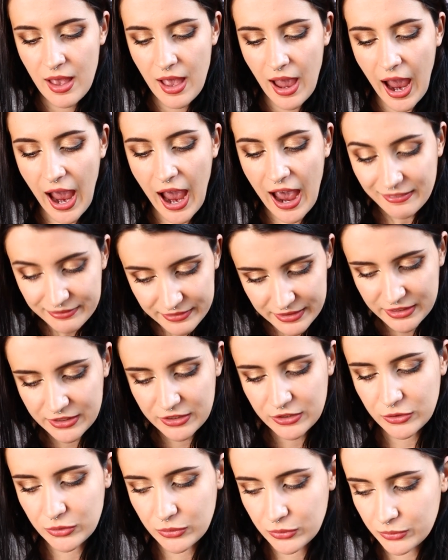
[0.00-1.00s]
having
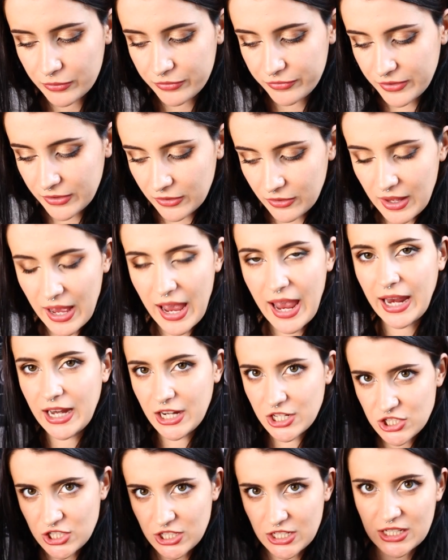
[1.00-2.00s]
you feel
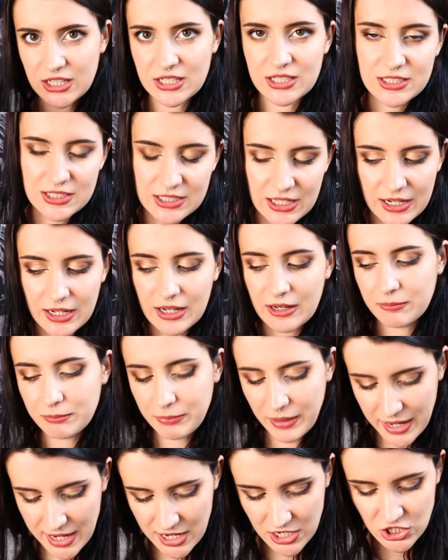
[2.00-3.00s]
anxious and
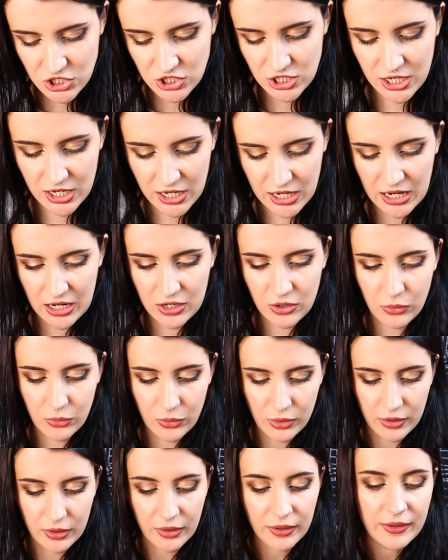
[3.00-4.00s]
impatient,
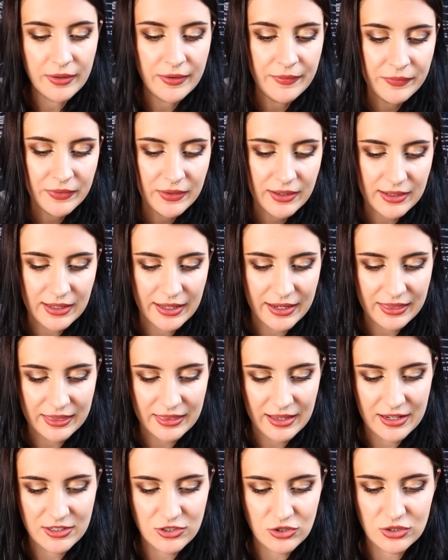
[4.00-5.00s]
or like
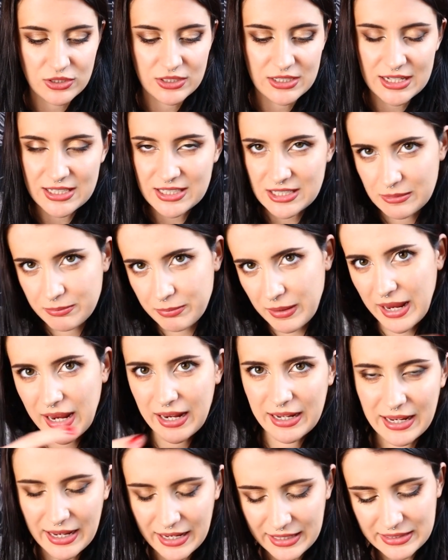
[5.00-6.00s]
things are
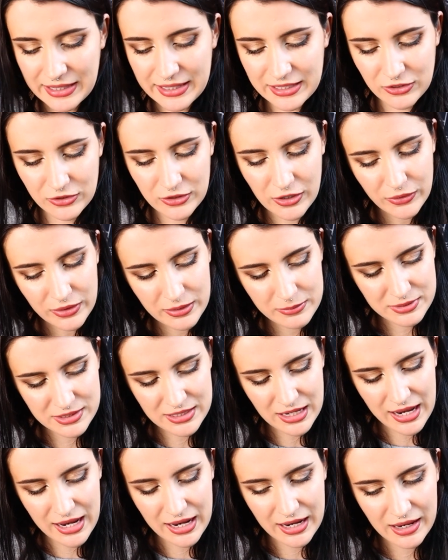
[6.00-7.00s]
dissipating. Like, you know what I'm
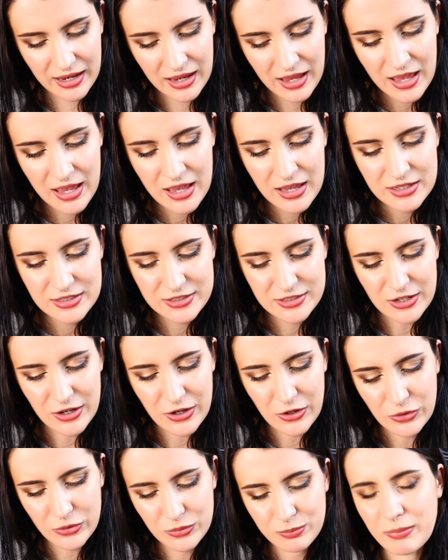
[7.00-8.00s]
saying?
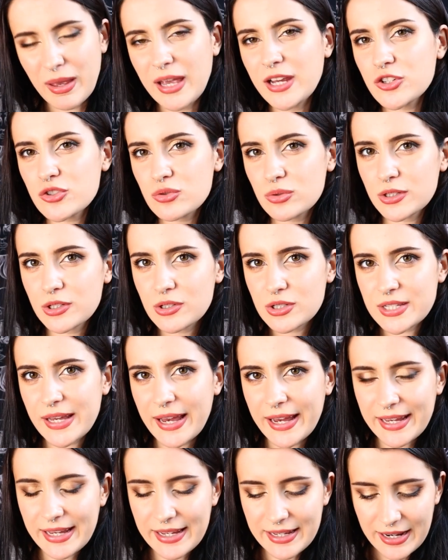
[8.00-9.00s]
So make sure you're
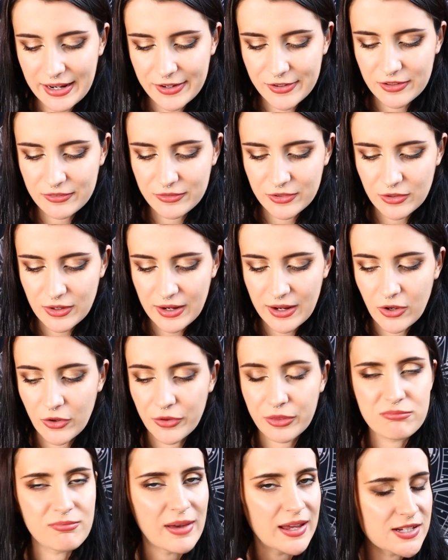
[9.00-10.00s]
taking care of your
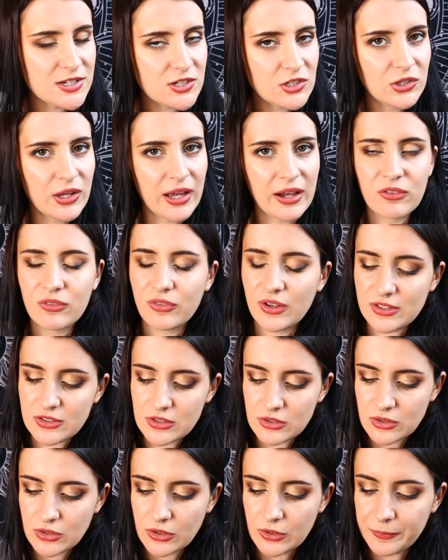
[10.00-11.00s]
health, mental and
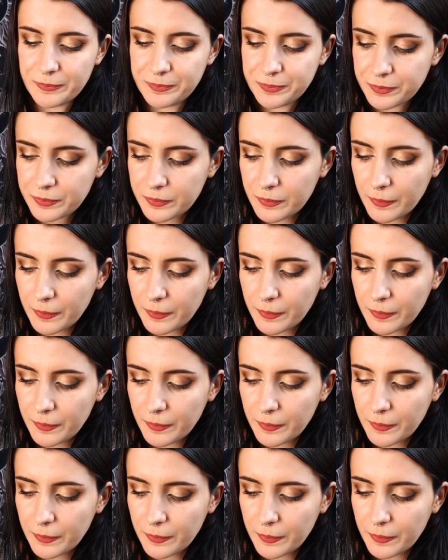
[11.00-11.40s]
physical,